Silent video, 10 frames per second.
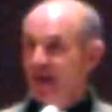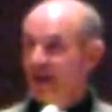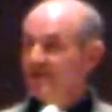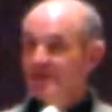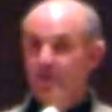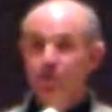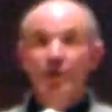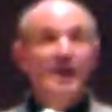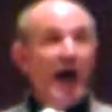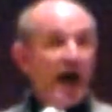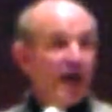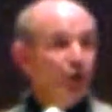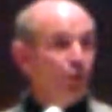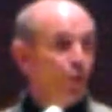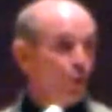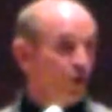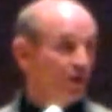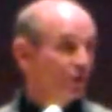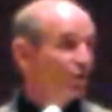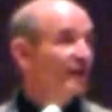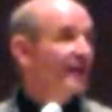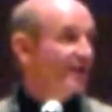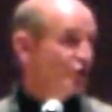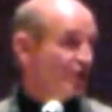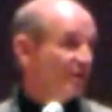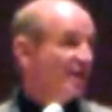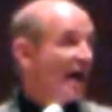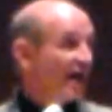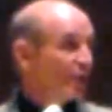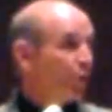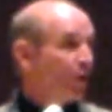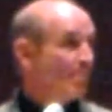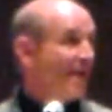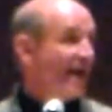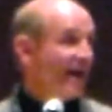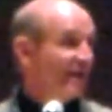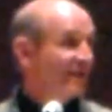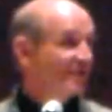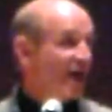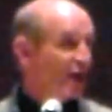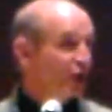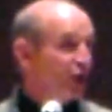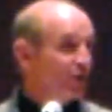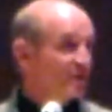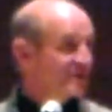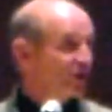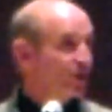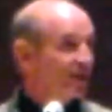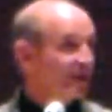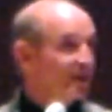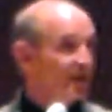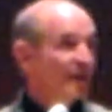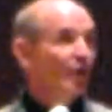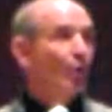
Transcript: that it's either God or creation, God or man. God alone is holy.